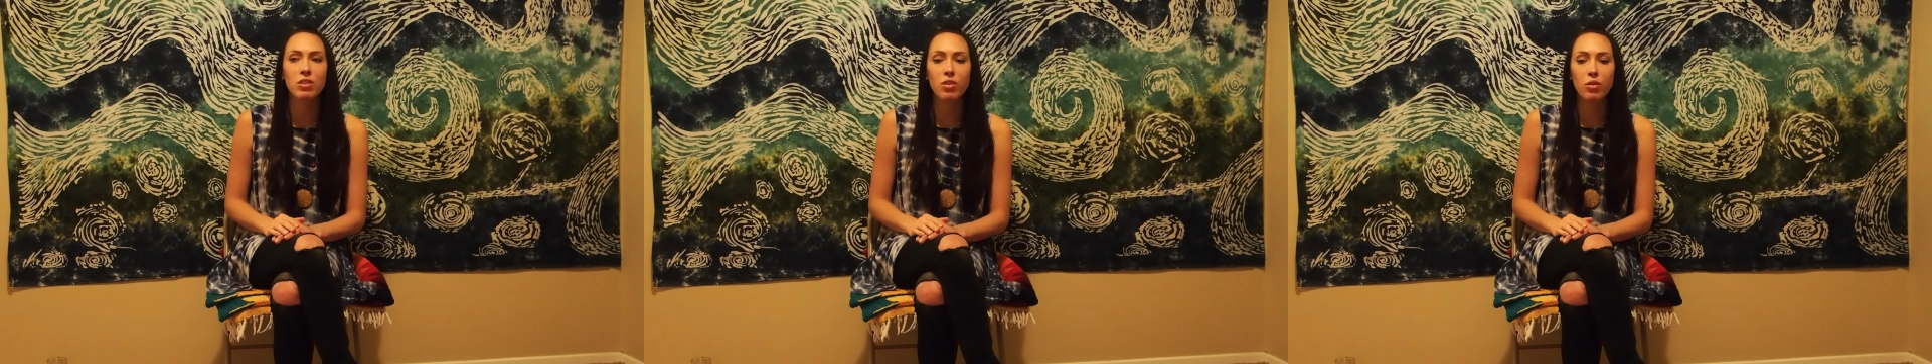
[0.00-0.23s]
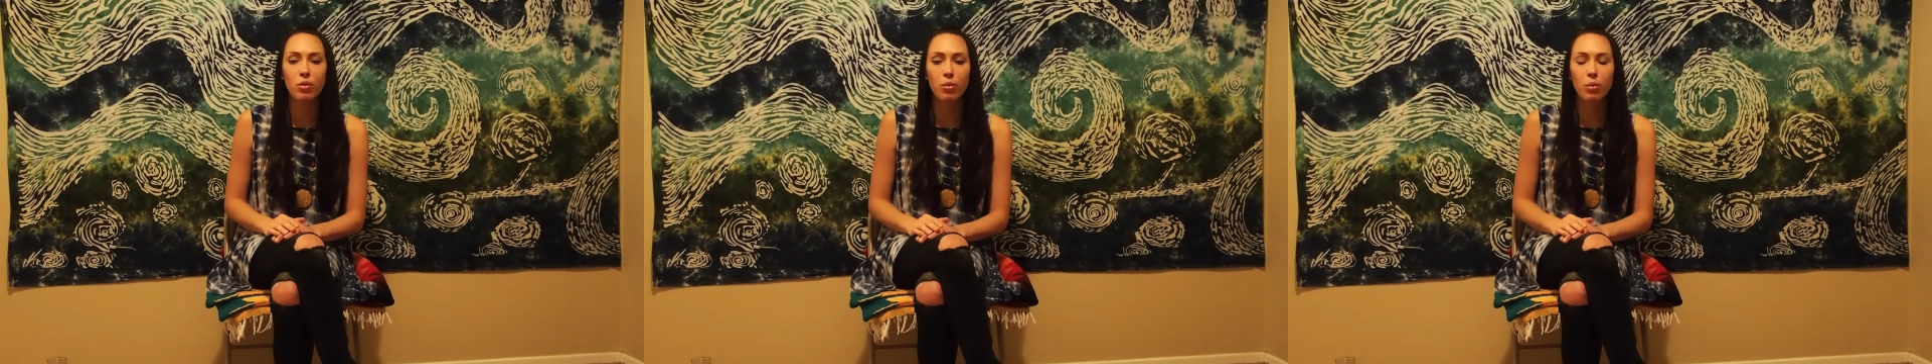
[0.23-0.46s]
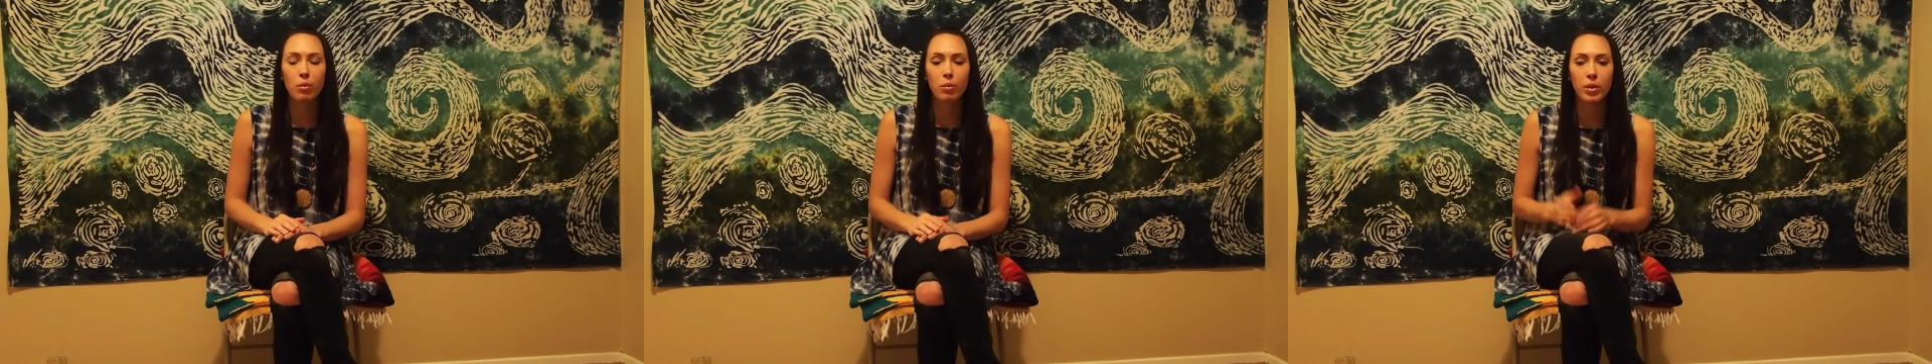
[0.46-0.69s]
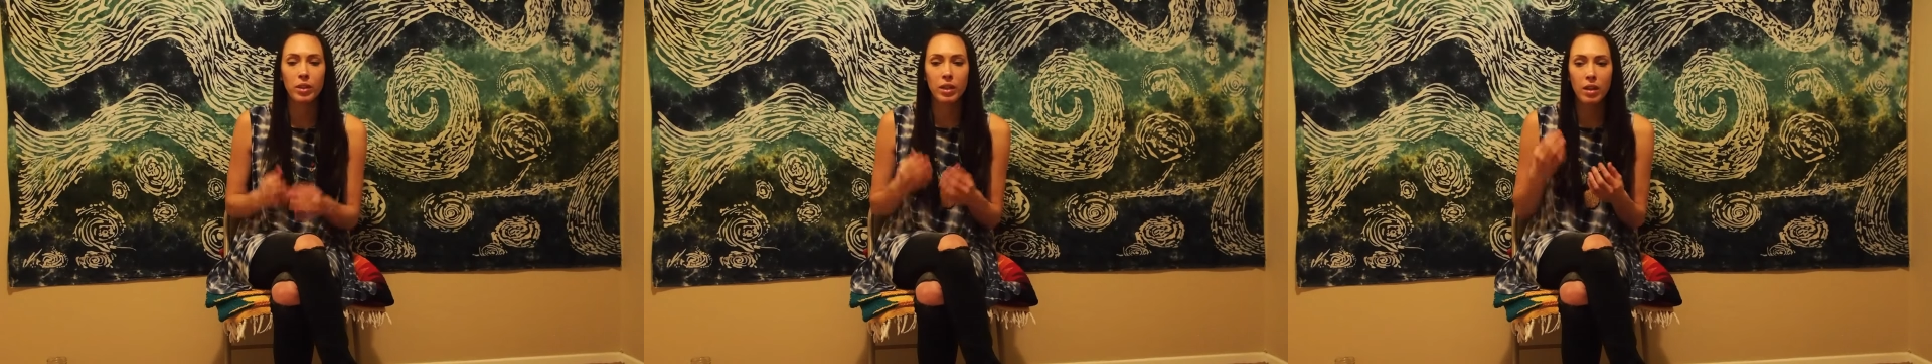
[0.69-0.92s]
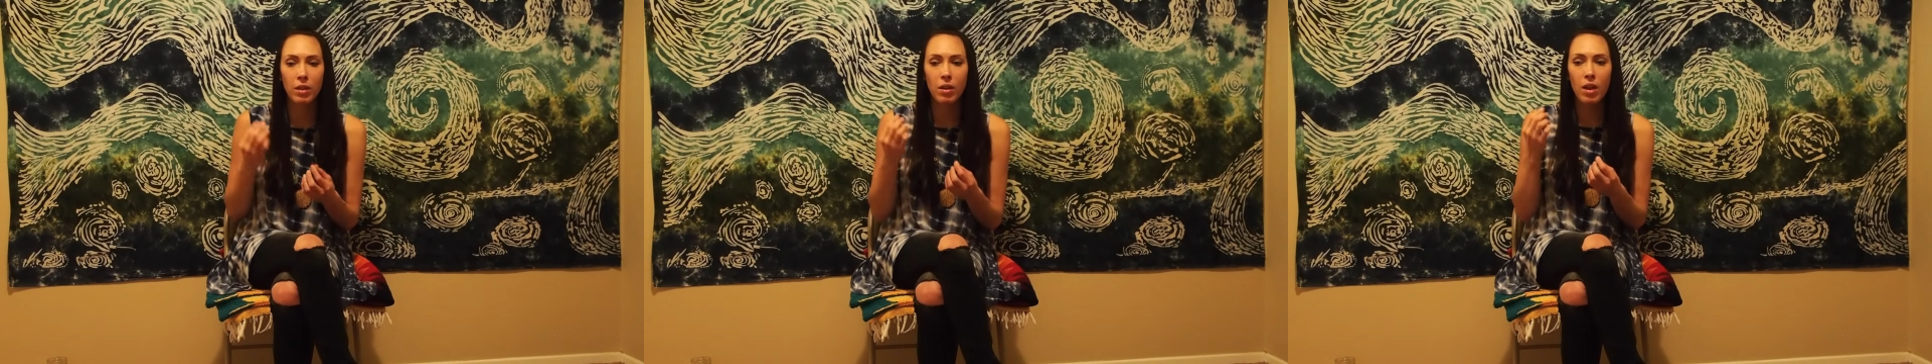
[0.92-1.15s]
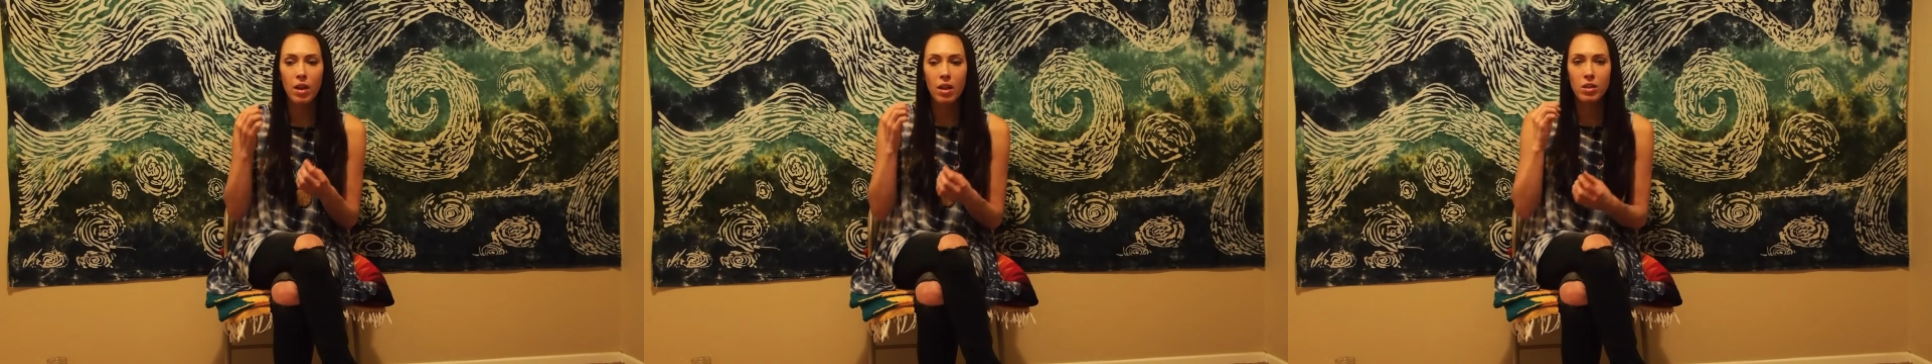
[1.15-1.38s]
you really
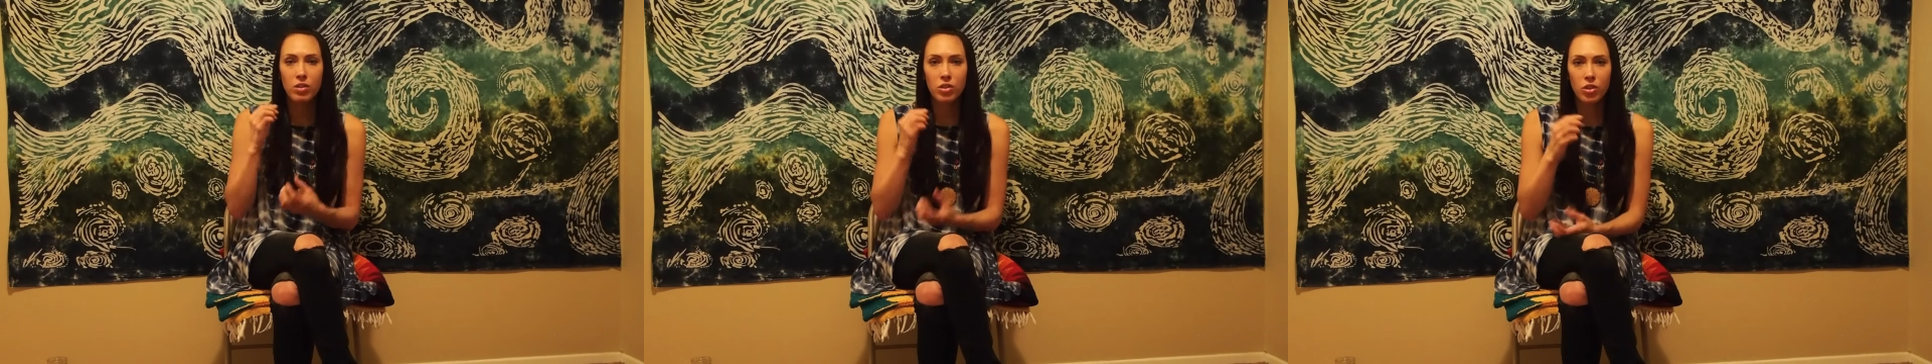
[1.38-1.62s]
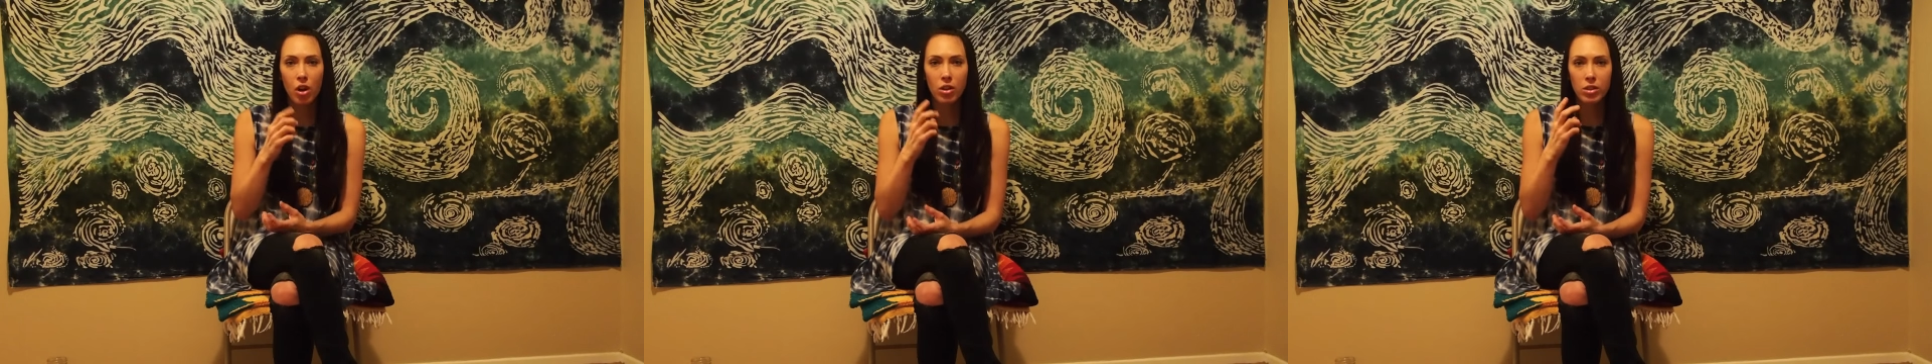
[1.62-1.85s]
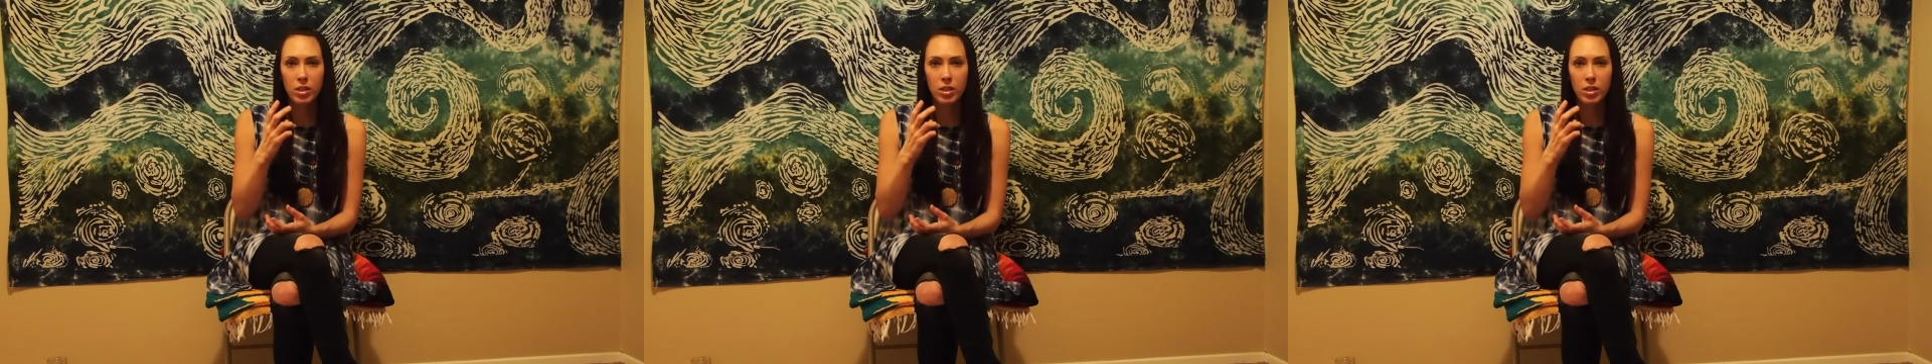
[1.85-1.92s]
start